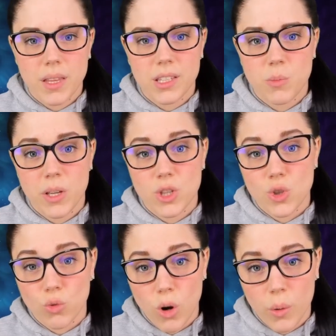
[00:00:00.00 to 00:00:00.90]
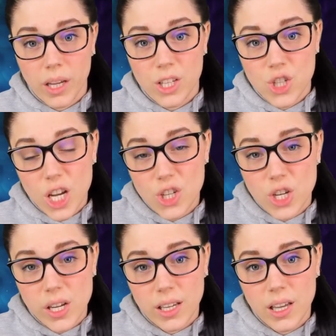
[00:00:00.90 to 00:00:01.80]
that this space is growing and
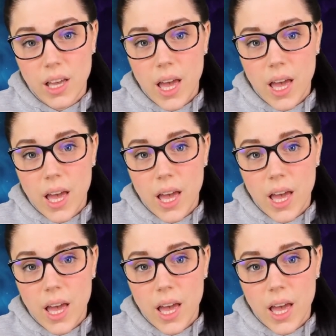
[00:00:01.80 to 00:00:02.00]
changing,